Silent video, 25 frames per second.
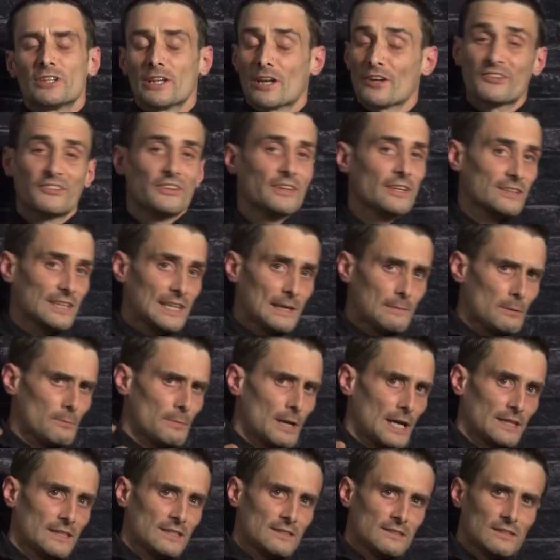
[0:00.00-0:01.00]
Now, keep in
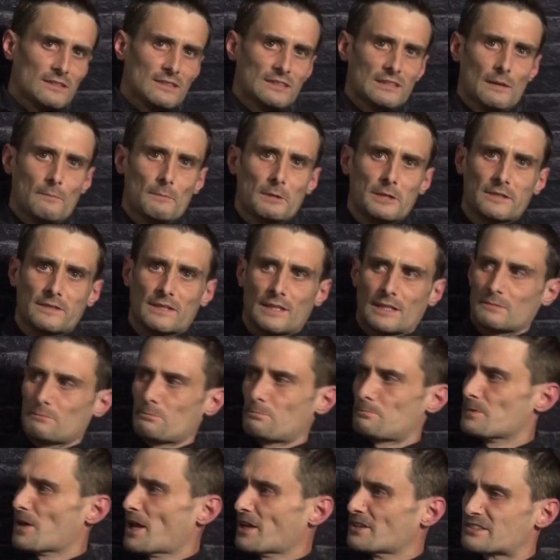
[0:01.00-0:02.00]
mind, this is somebody that
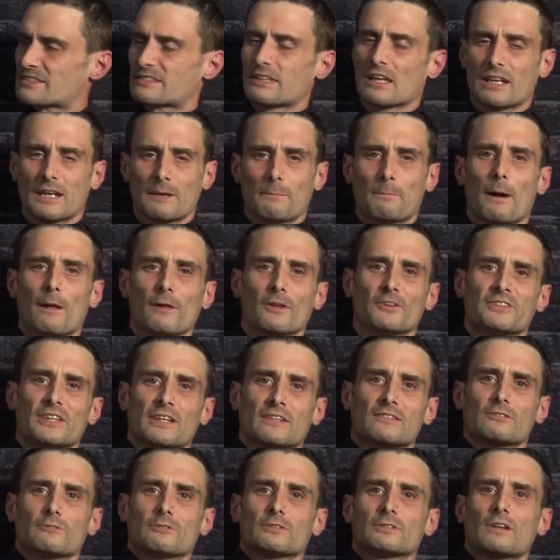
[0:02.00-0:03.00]
has studied
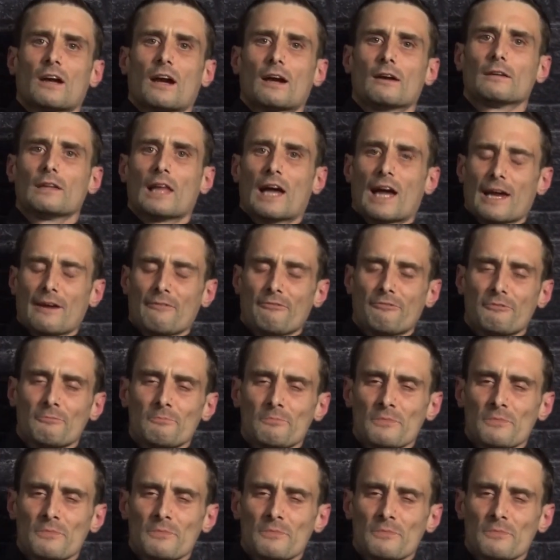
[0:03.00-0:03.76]
politics her entire life.